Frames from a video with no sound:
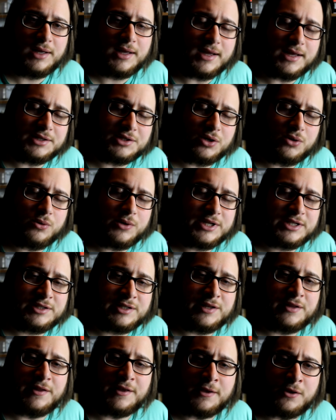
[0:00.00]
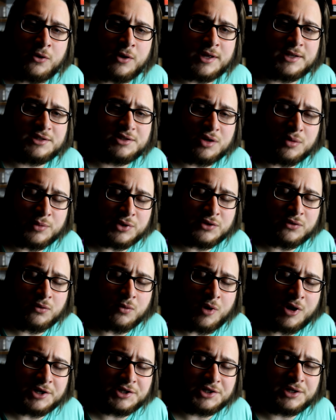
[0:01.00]
As always, thank you guys so much for
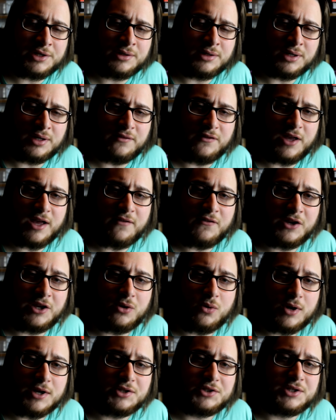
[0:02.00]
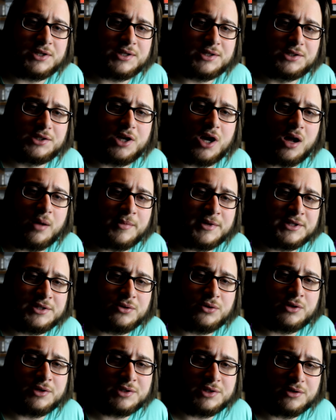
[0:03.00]
watching. If you have any questions, comments, or
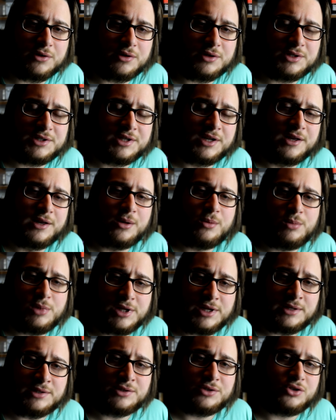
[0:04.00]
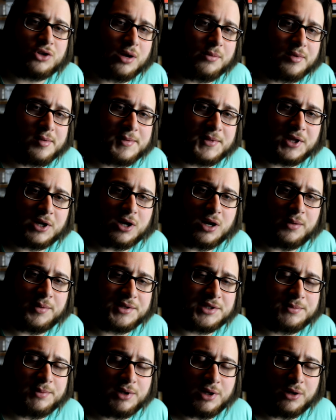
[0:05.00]
concerns, please drop them in the
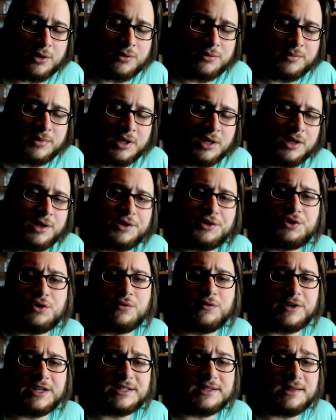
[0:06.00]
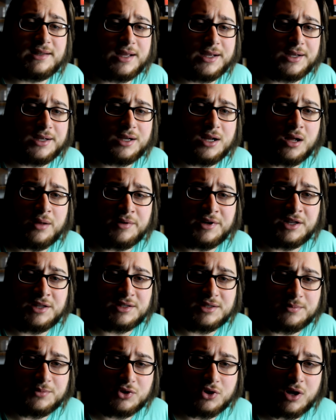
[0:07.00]
comments below. Don't forget to like, comment, and
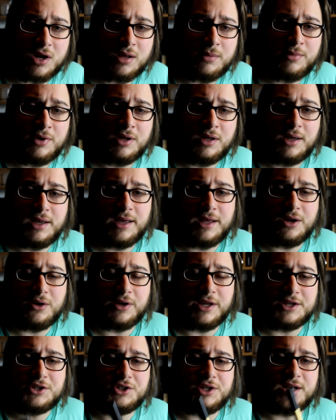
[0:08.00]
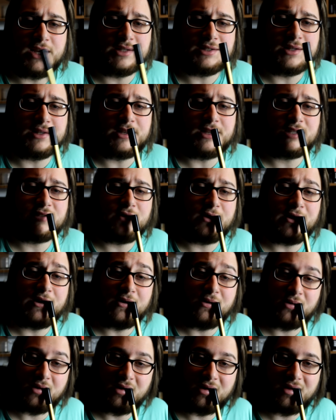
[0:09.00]
subscribe, and I'll catch you guys on the next
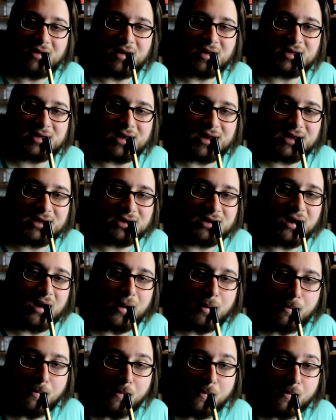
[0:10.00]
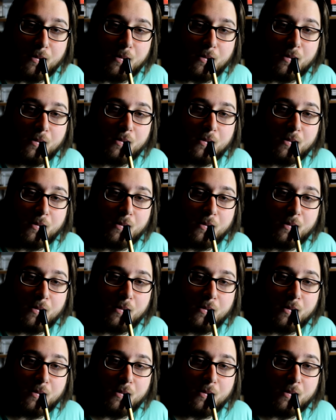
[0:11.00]
video. Thanks, guys.